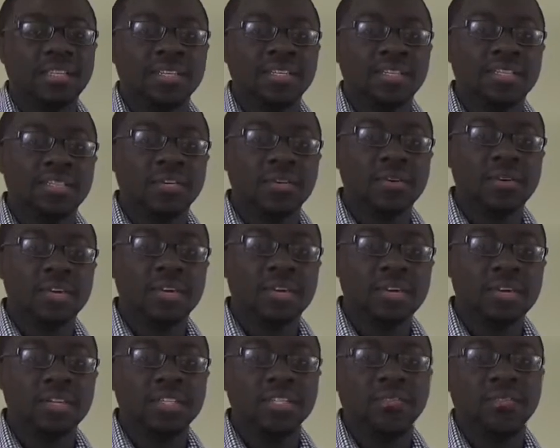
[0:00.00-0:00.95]
So
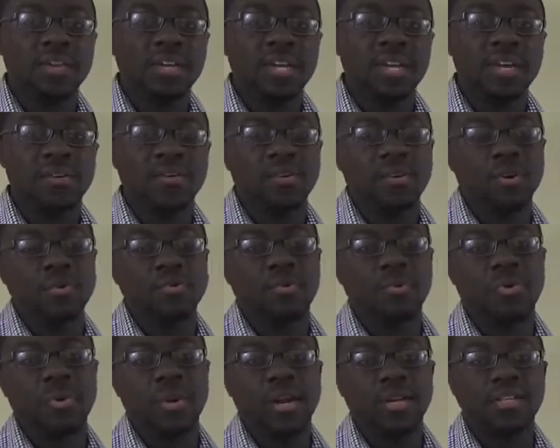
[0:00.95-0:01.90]
here in this video I'm going to
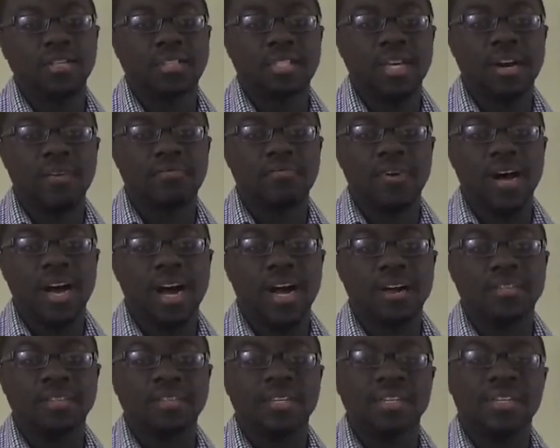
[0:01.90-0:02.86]
point out the top
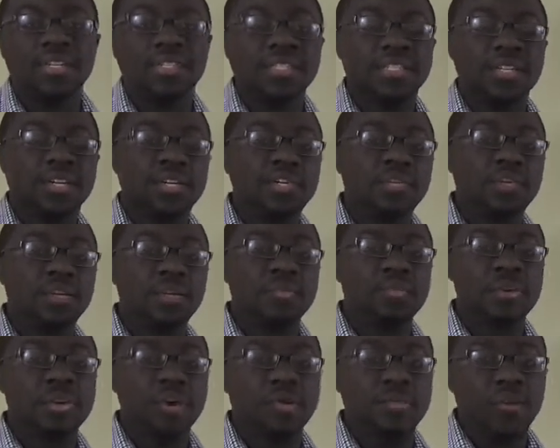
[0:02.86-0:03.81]
5 so that you can
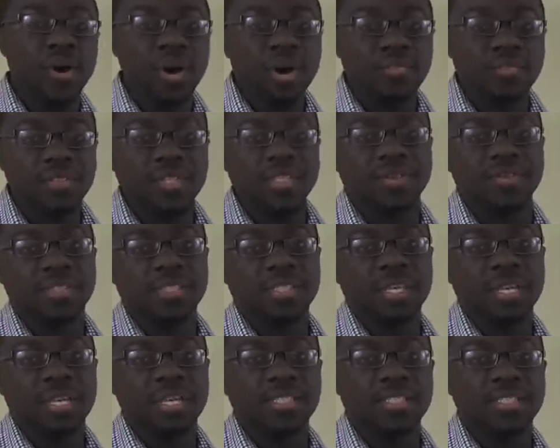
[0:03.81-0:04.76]
be aware of these
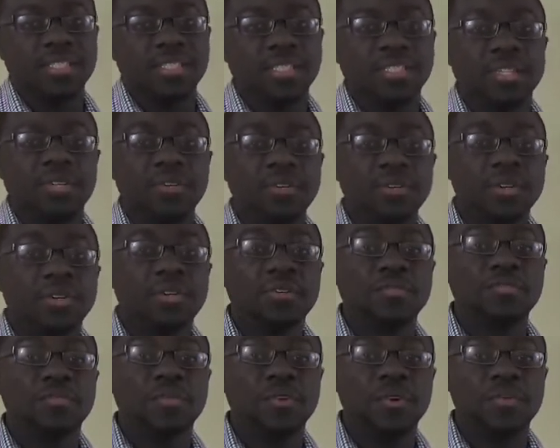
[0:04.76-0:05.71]
mistakes and so you can
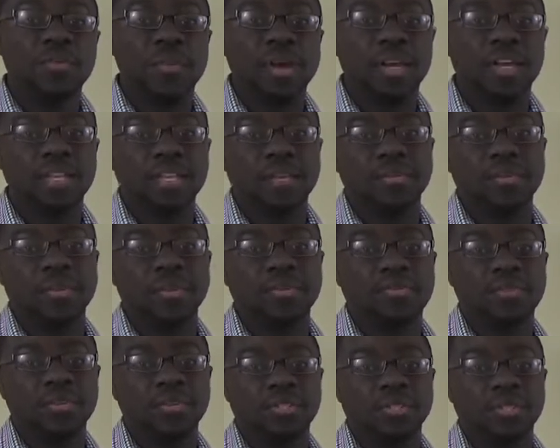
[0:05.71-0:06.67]
avoid making them in the
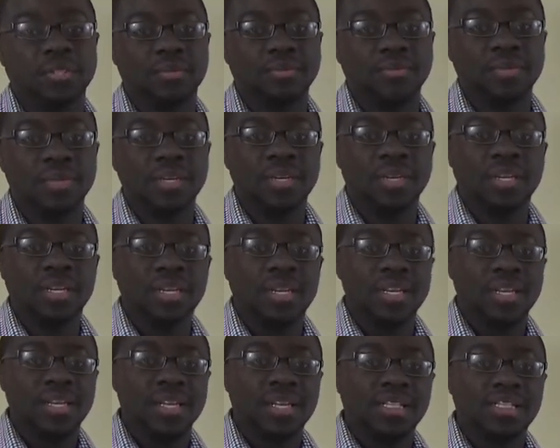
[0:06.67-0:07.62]
future.
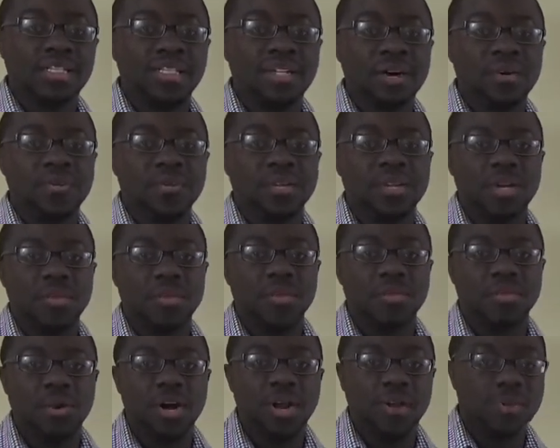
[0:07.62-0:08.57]
Let's start with number
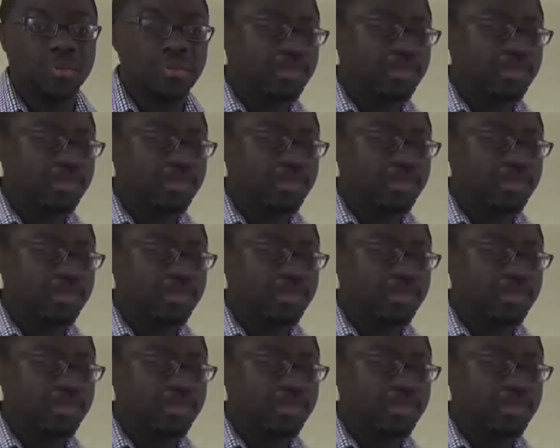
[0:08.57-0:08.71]
1.